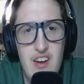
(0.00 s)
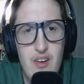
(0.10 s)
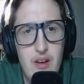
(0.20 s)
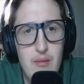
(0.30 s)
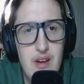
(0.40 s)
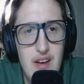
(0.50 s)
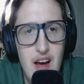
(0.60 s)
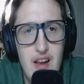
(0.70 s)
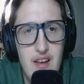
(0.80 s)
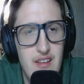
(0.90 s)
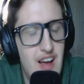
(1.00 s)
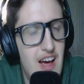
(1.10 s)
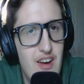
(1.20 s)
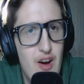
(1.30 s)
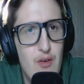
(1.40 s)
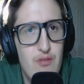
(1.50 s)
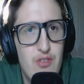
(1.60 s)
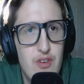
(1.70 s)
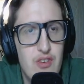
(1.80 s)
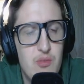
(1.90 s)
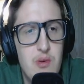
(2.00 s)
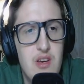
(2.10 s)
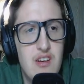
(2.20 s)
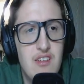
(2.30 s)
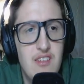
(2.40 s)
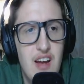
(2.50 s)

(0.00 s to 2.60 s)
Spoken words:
You know what I mean? Not known for his speed.